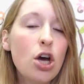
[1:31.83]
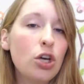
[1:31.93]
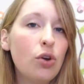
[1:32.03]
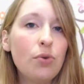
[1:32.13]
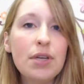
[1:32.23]

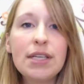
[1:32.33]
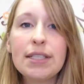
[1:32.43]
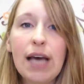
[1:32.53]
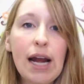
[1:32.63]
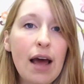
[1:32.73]
You don't need to
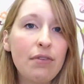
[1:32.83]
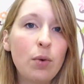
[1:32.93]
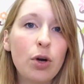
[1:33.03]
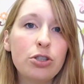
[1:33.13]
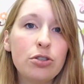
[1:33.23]
sign every
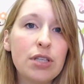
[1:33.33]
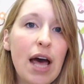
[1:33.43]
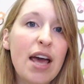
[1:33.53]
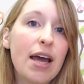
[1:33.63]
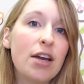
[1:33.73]
word you
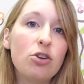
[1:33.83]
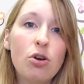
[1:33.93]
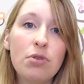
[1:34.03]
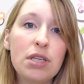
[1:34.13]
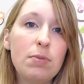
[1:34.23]
say, and you
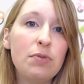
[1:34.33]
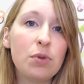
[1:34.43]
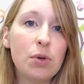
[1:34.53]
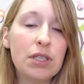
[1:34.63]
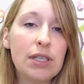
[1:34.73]
don't need to be
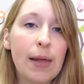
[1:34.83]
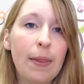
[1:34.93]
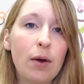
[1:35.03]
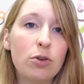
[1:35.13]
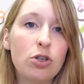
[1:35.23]
fluent in sign
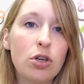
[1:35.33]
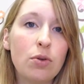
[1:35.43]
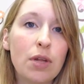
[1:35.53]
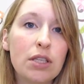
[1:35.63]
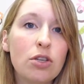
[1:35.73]
language to do
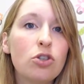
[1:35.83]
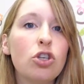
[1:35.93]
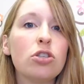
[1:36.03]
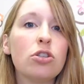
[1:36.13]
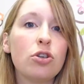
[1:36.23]
this.
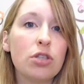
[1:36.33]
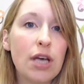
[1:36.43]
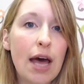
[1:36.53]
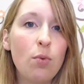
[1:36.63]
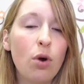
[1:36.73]
Just learn
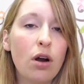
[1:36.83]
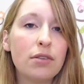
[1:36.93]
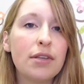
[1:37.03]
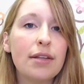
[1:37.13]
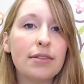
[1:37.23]
10
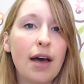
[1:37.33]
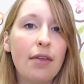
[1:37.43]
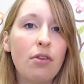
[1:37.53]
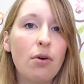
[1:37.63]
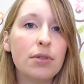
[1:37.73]
words and
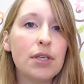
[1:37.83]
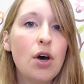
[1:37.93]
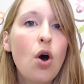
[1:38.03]
sign those.